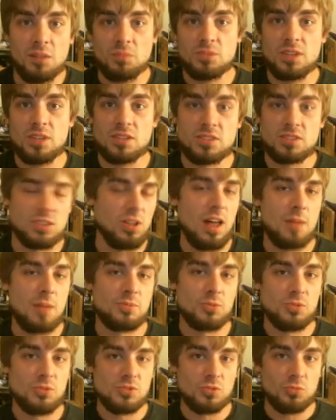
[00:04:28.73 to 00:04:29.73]

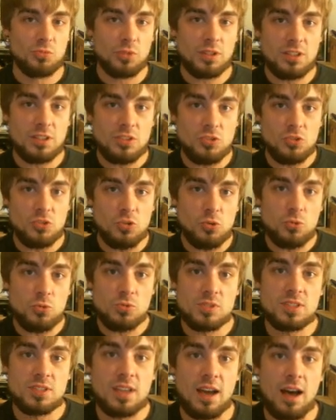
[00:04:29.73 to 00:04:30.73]
Dusclops wasn't really
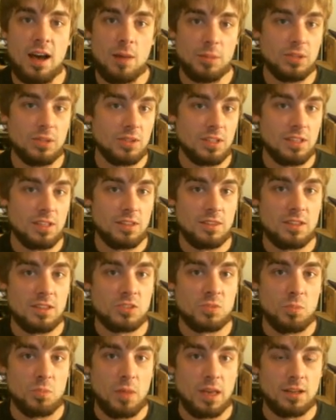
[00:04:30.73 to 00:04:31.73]
used commonly in
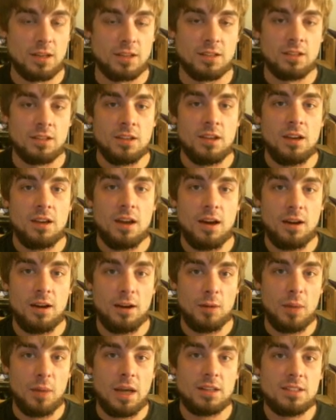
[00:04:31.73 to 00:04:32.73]
this meta.
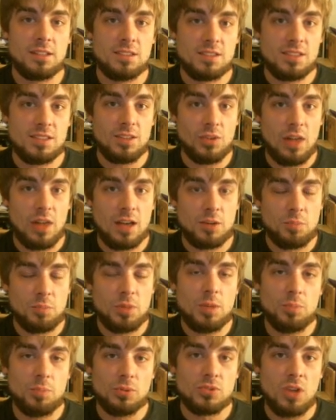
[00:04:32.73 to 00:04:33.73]
I didn't see a lot of
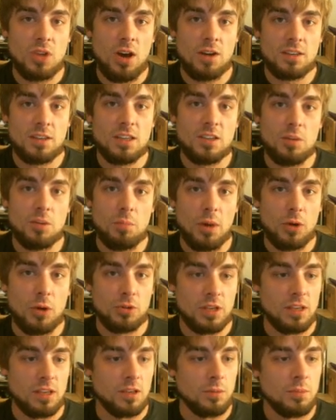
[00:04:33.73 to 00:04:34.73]
people talking
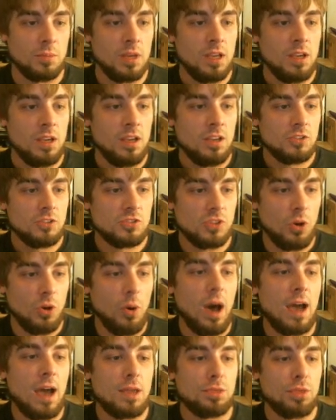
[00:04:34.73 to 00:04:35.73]
about him,
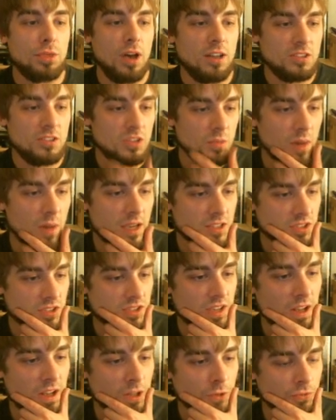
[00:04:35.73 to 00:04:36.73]
so I thought to
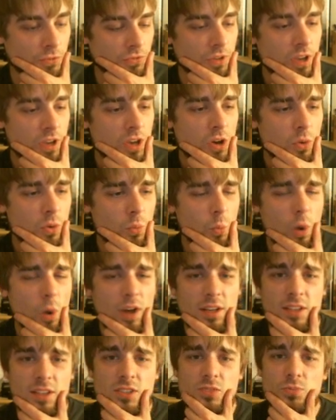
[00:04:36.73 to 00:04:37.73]
myself,
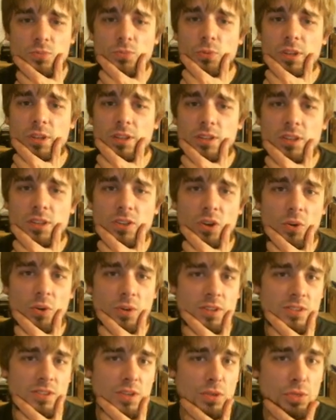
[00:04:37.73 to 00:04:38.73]
what is really
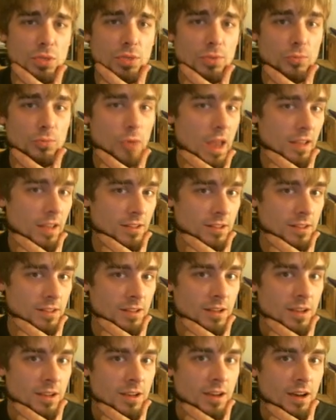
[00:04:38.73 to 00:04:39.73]
going to threaten
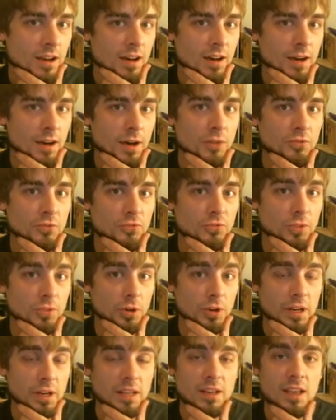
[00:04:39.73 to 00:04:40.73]

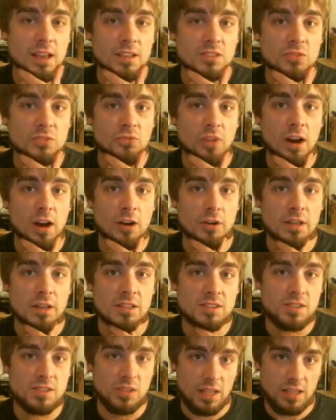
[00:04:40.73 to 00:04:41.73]
Furret as far
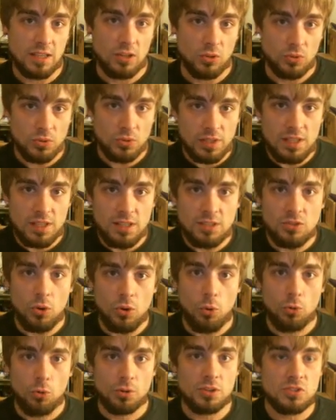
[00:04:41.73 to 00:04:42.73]
as like a lead
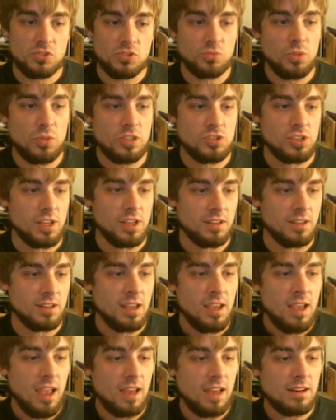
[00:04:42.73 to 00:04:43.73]
or a switch in,
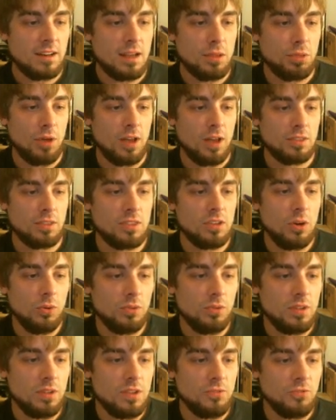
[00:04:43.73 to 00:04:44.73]
and I thought the
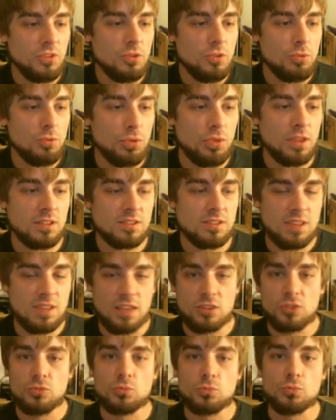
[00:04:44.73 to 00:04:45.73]
only few things
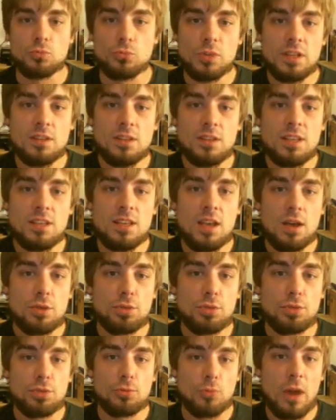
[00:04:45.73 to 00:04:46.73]
that could really
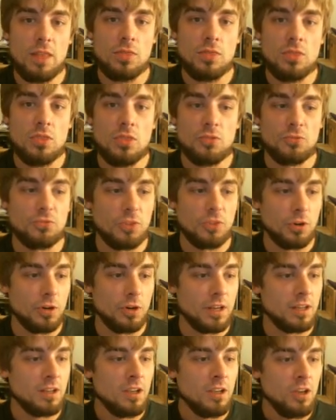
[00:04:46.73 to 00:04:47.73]
threaten the
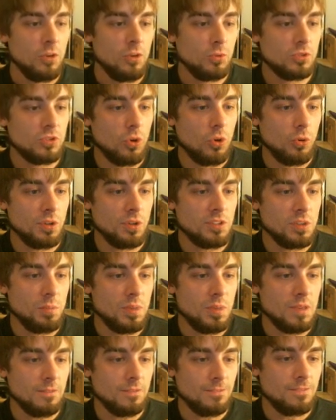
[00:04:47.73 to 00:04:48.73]
Furret was going to
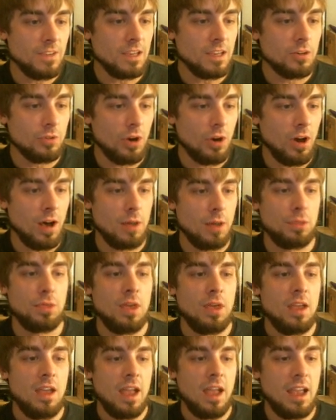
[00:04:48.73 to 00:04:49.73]
be Vigoroth
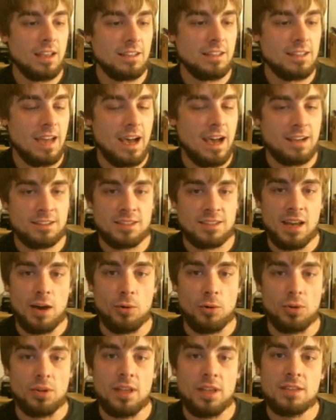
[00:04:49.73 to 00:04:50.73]
and
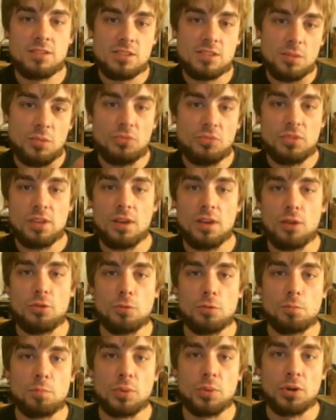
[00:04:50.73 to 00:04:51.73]
Noctowl, and some of the
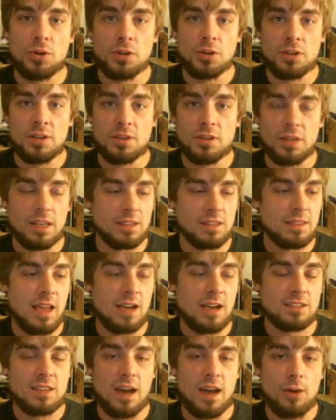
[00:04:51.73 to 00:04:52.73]
other bird like
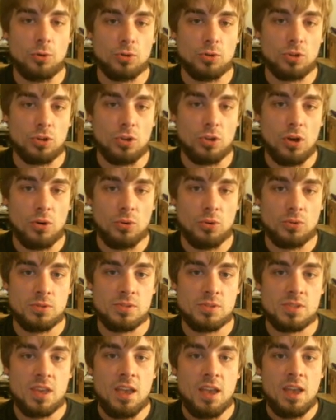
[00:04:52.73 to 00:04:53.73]
Noctowl
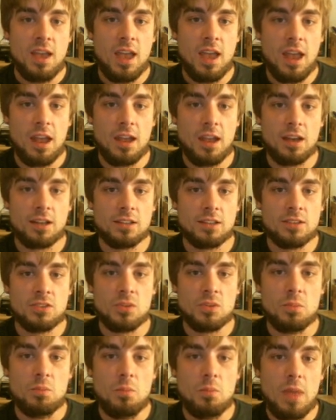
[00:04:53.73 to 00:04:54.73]
clones,
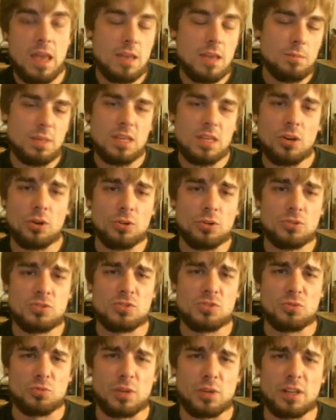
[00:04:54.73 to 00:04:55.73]
and maybe
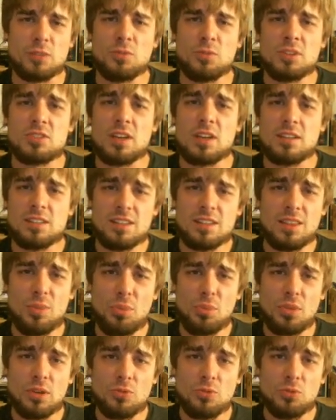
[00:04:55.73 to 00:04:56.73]
Ursaring, which I
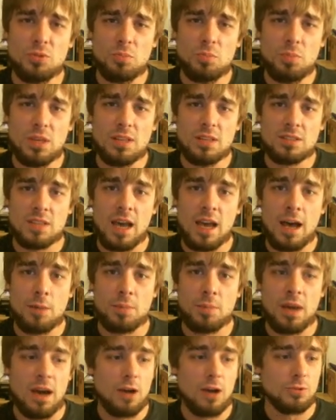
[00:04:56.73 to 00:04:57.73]
didn't think would be a
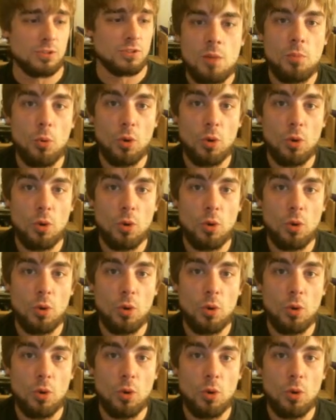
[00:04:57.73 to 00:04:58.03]
top counter.